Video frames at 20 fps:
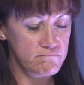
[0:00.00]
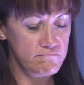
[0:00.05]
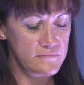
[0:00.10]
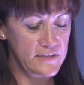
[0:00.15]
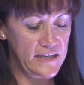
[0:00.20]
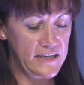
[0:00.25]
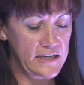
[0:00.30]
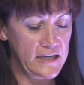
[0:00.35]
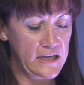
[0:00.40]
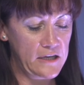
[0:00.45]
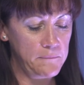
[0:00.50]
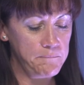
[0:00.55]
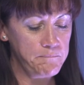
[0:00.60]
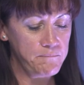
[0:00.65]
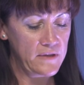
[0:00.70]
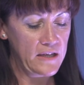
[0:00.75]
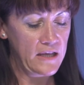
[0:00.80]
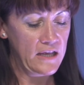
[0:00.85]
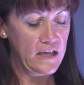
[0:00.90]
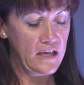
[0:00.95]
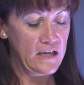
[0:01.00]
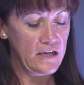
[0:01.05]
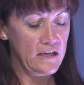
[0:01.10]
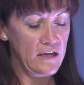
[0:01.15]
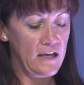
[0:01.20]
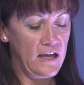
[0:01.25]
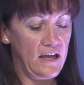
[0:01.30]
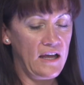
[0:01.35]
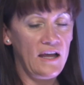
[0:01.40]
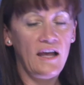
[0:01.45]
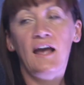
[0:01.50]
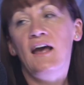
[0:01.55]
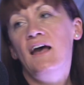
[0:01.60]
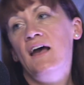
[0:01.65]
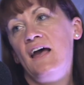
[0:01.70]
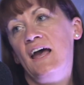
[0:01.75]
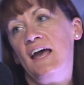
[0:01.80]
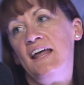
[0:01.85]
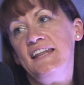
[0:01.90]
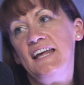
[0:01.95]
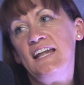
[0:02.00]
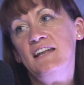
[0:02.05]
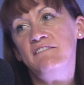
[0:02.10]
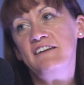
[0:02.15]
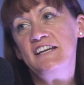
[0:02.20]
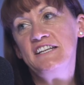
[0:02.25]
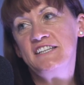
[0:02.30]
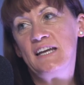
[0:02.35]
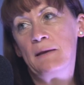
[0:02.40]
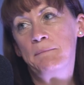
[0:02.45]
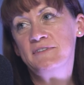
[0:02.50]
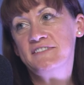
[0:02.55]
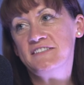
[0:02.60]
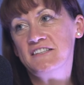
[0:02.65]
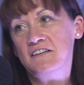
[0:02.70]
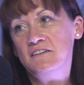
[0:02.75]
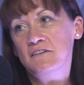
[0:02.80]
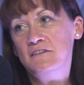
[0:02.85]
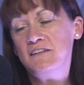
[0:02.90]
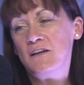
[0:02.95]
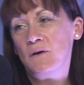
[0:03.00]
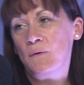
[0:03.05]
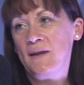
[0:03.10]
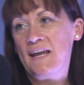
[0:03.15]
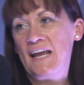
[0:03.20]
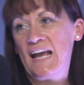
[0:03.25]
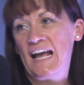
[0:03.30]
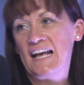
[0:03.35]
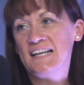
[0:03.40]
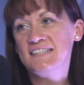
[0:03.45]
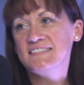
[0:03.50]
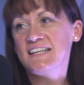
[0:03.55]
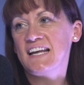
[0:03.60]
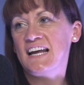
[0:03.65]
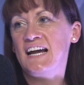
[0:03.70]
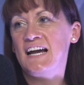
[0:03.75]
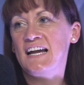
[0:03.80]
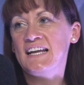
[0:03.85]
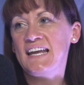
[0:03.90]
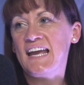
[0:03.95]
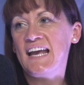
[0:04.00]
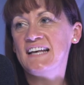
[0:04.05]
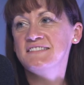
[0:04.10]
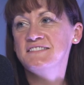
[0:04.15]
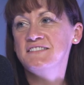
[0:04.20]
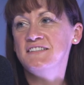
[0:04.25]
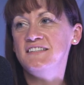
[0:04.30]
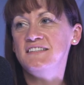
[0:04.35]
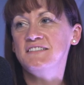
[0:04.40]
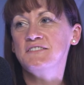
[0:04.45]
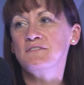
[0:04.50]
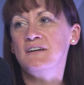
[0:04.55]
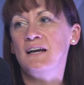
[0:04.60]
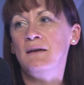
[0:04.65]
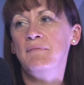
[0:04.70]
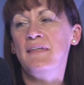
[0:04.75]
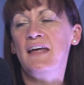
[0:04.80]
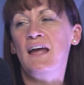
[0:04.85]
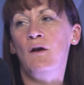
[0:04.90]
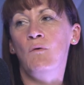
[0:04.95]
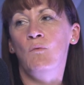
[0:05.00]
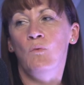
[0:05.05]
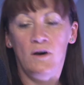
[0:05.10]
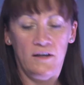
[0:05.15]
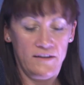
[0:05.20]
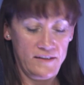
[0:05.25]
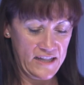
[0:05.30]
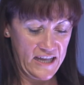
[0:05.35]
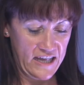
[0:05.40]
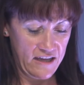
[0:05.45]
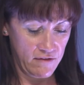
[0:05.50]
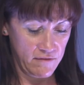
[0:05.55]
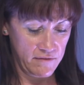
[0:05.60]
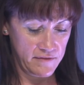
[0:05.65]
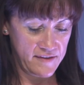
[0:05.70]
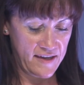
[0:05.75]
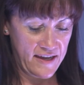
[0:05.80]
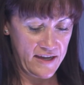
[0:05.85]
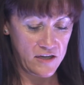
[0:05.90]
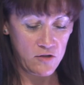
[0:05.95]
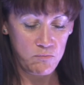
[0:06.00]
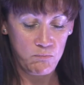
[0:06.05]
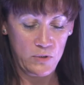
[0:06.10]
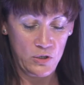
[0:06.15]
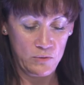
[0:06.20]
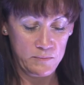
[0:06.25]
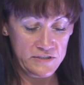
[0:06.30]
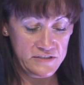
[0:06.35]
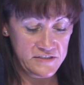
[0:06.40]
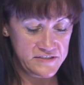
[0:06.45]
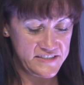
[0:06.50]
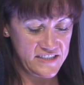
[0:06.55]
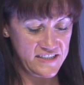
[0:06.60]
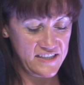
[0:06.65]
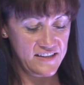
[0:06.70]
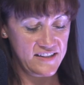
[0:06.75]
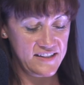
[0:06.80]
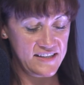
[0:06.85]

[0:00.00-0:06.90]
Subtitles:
Thank you. At the end of each episode, we ask our guests to describe their what the health tech moment.